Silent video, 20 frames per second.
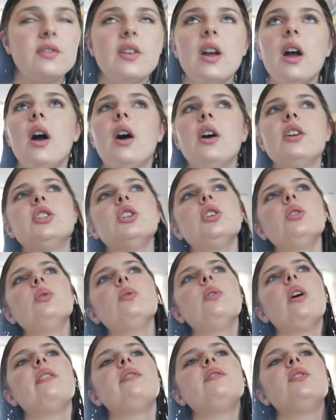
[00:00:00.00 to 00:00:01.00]
I
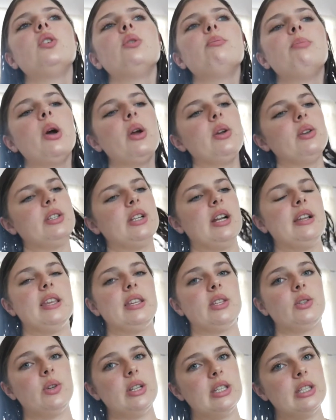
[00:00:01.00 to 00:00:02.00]
do a few posts like
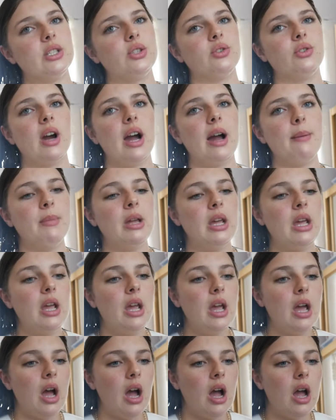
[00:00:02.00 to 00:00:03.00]
this on Instagram,
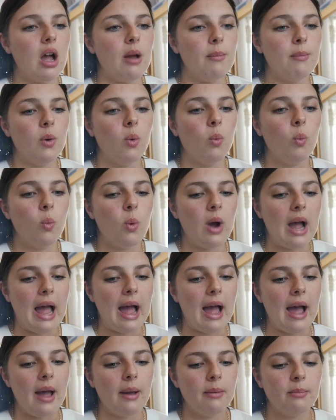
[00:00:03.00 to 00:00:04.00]

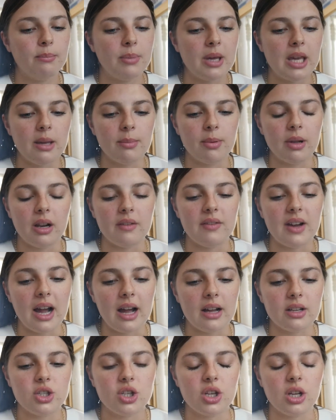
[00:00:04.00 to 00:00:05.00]
where people have
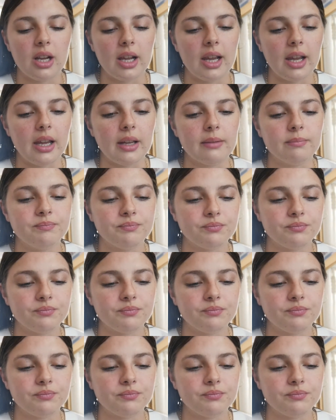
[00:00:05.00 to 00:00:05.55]
actually,